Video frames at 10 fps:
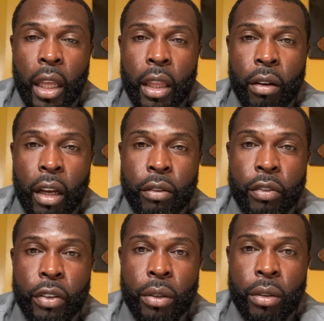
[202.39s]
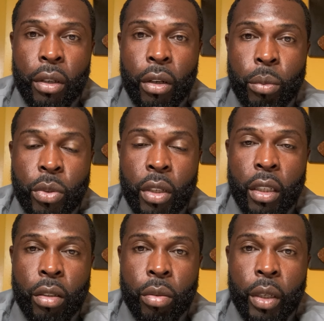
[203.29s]
They'll have a phone call almost like
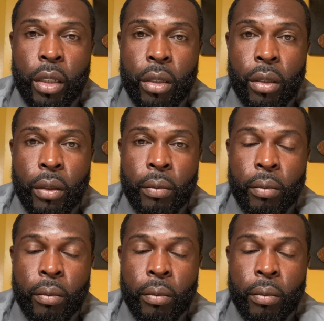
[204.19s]
a crank call.